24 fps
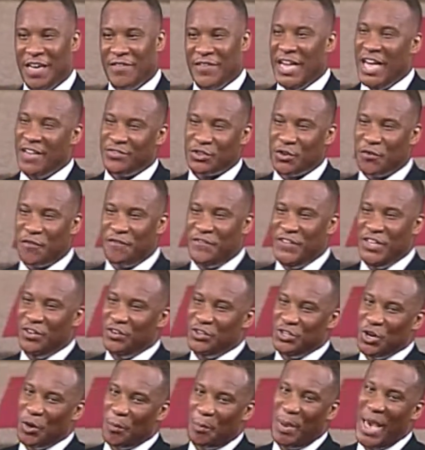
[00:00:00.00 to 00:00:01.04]
They have to
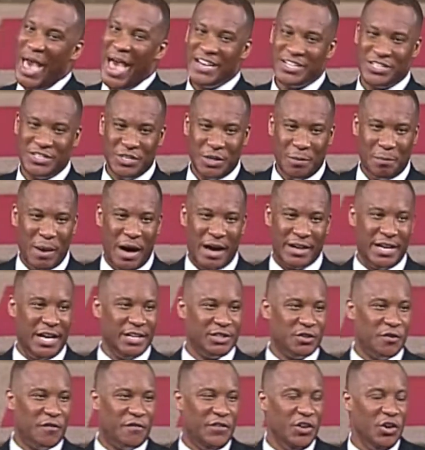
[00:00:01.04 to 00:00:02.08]
feel your passion about it. They
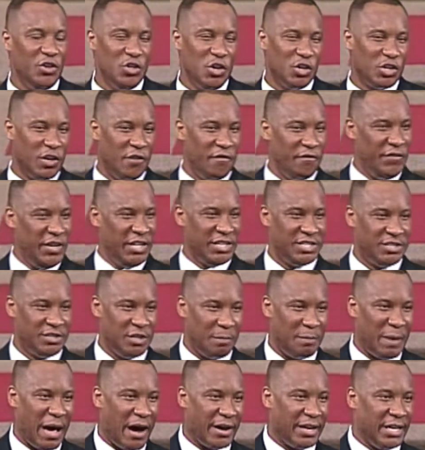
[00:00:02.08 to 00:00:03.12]
have to feel your
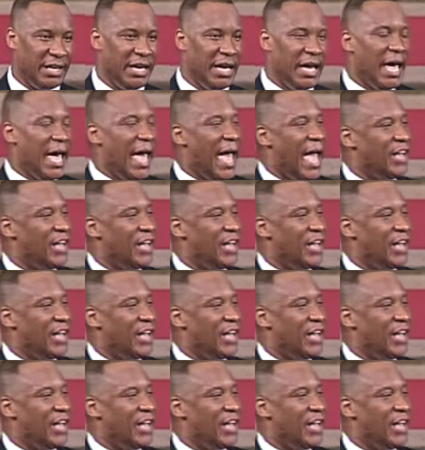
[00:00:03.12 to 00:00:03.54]
conviction about it.